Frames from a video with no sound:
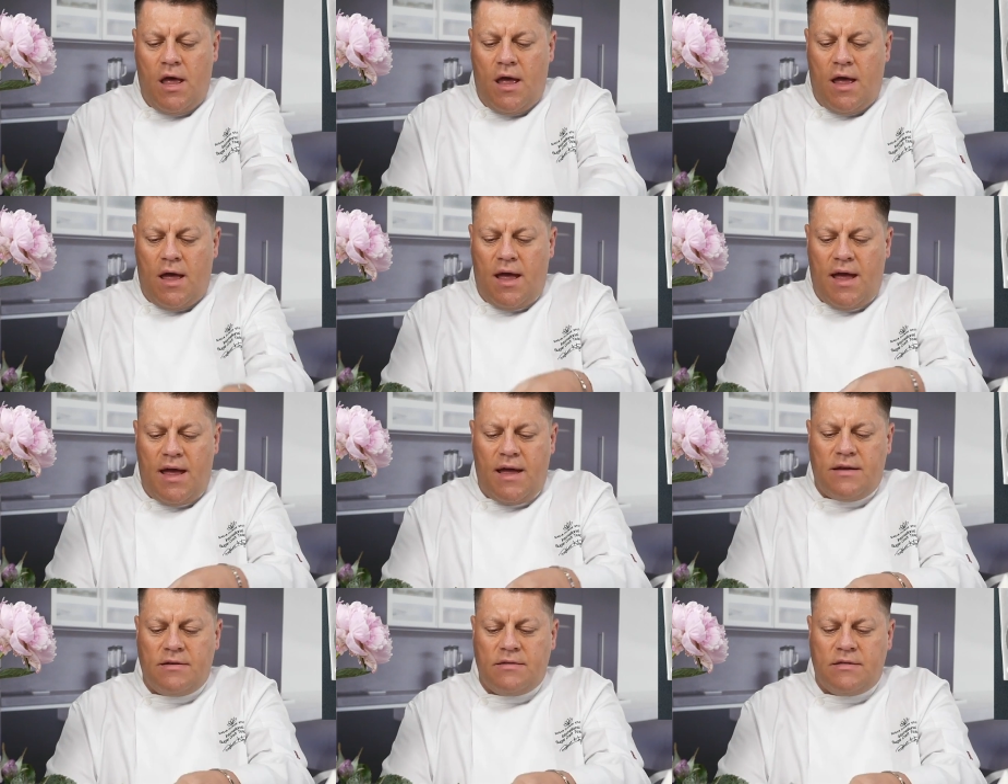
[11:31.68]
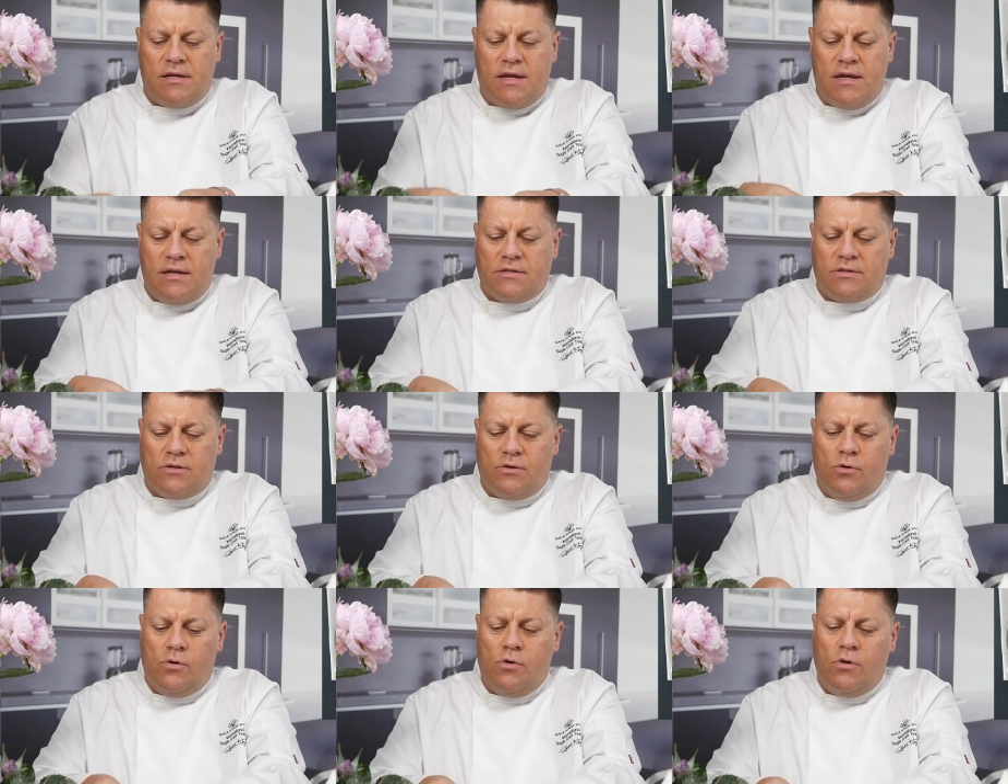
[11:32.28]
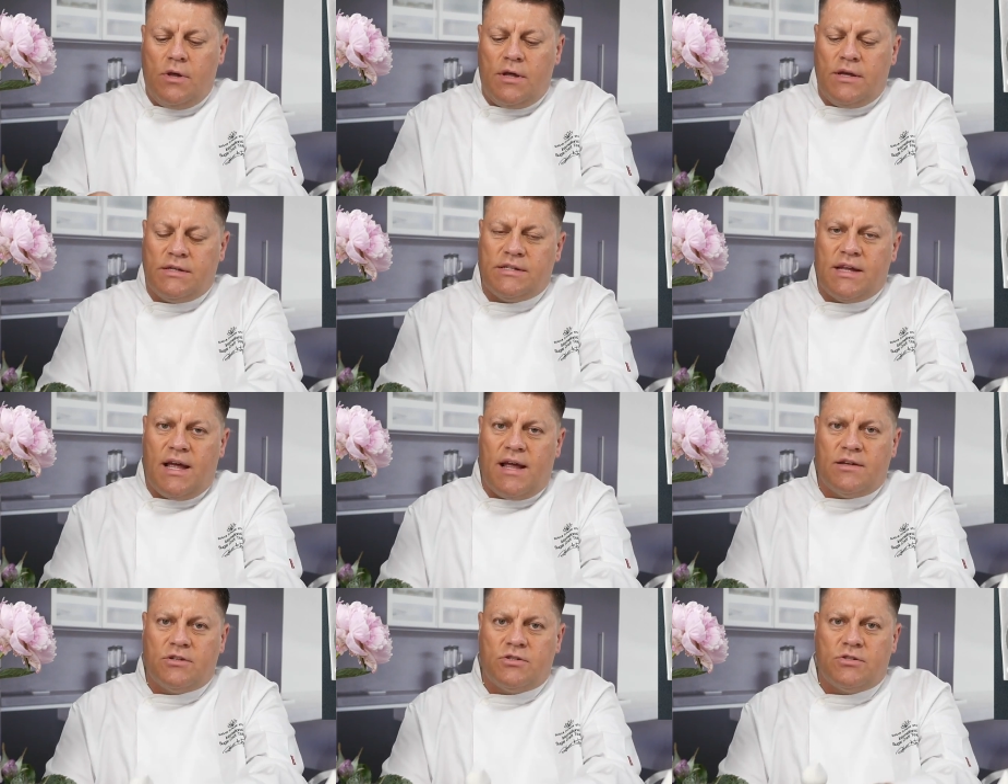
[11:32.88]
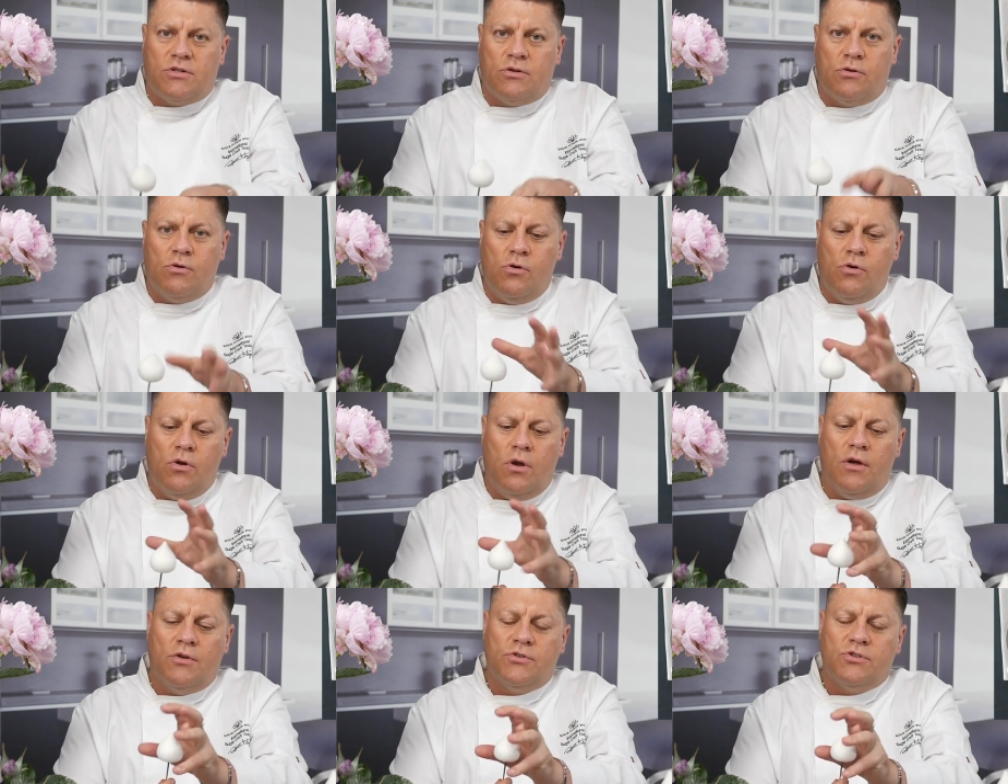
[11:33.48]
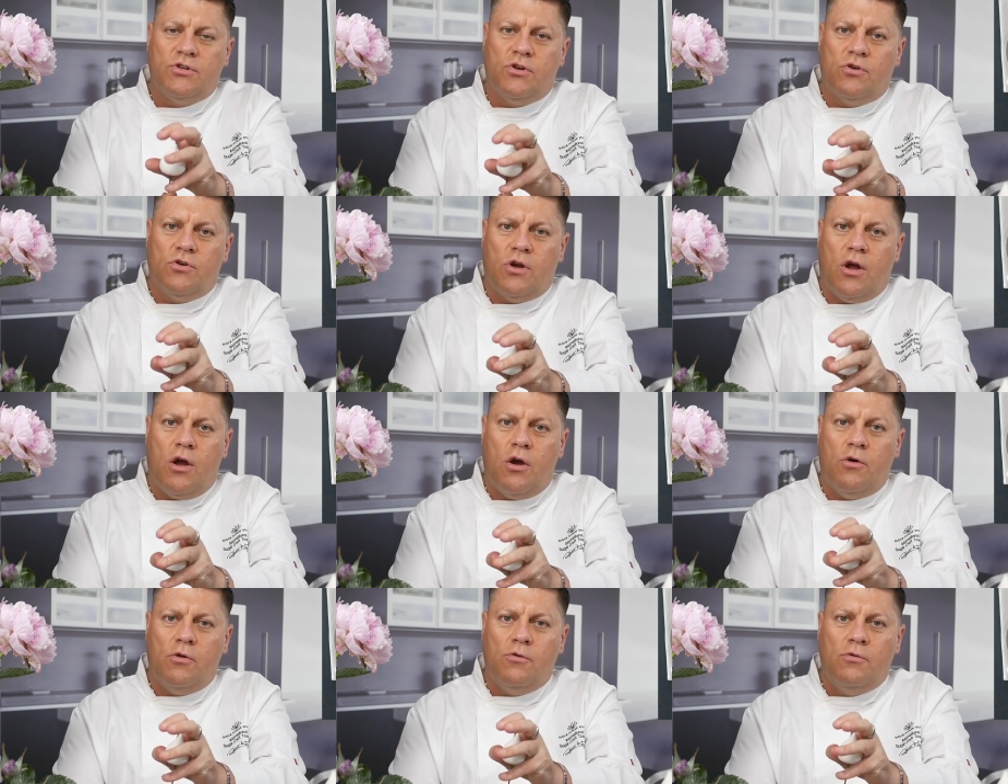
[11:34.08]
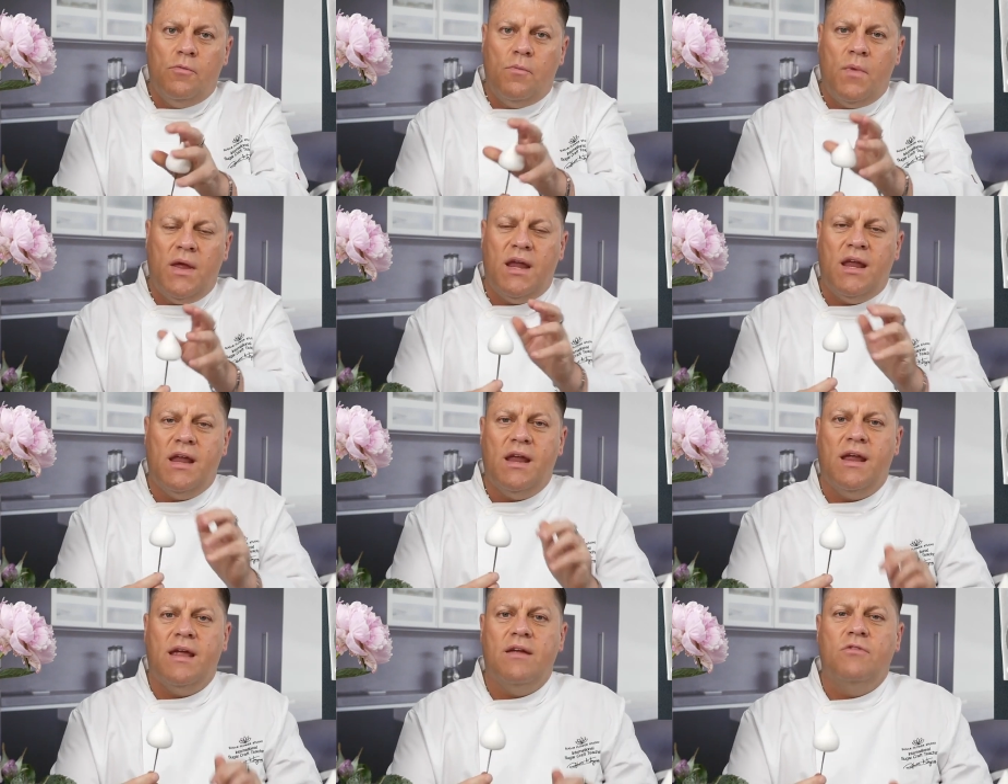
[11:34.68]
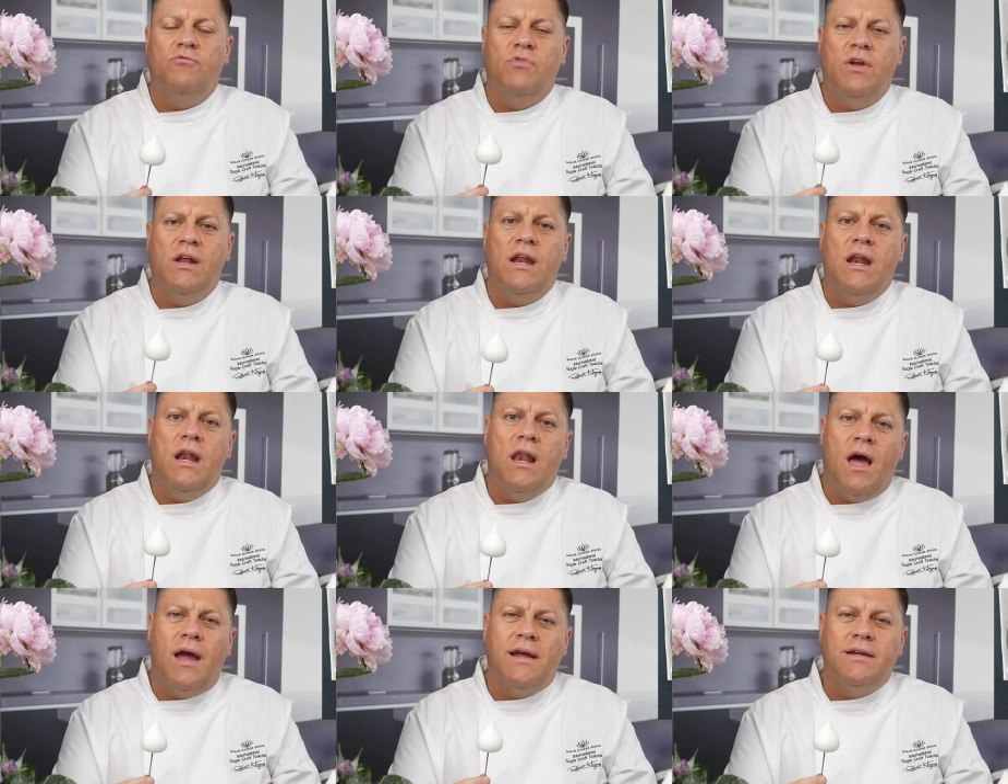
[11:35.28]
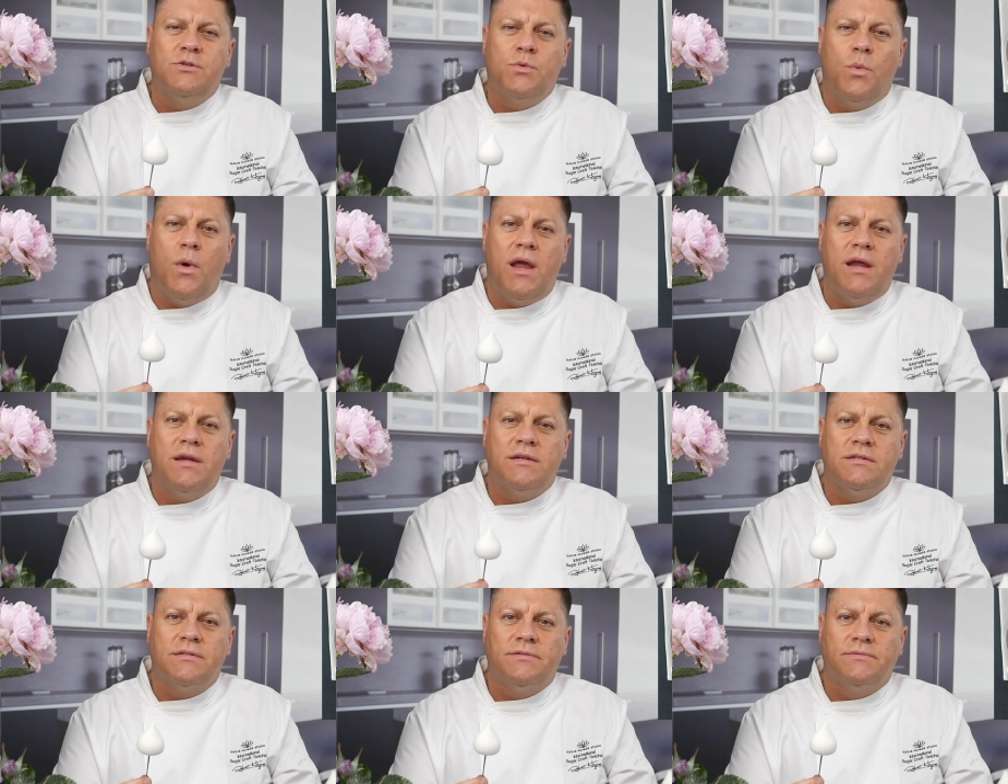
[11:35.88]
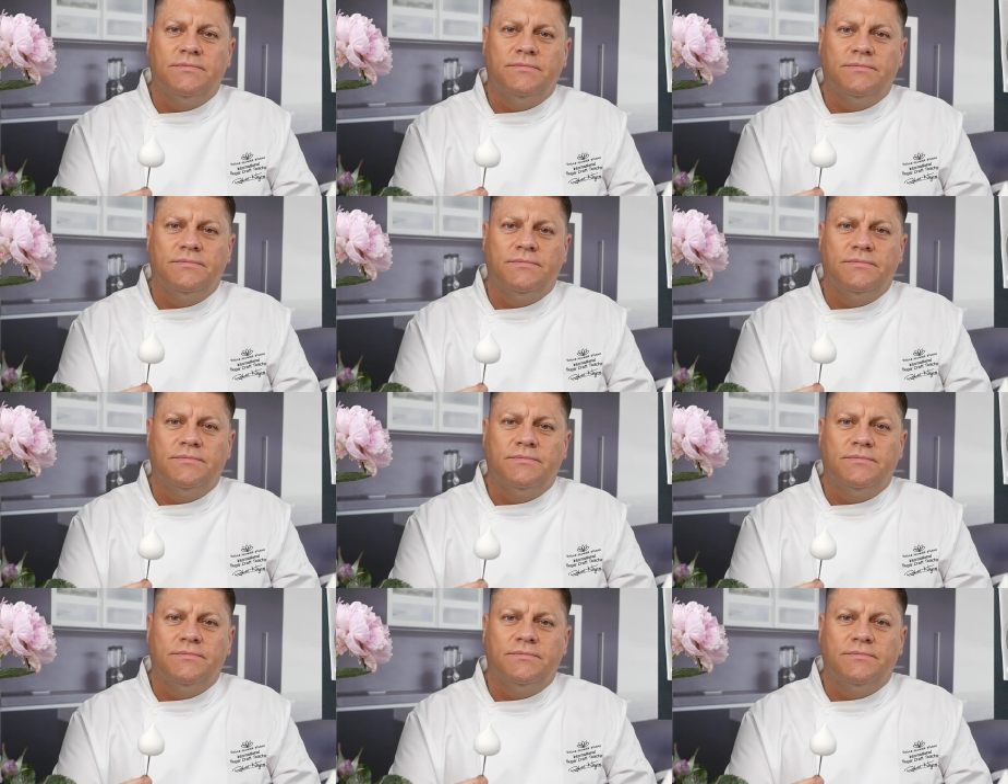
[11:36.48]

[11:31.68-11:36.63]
and it's all attached all onto your cone, making it really lightweight.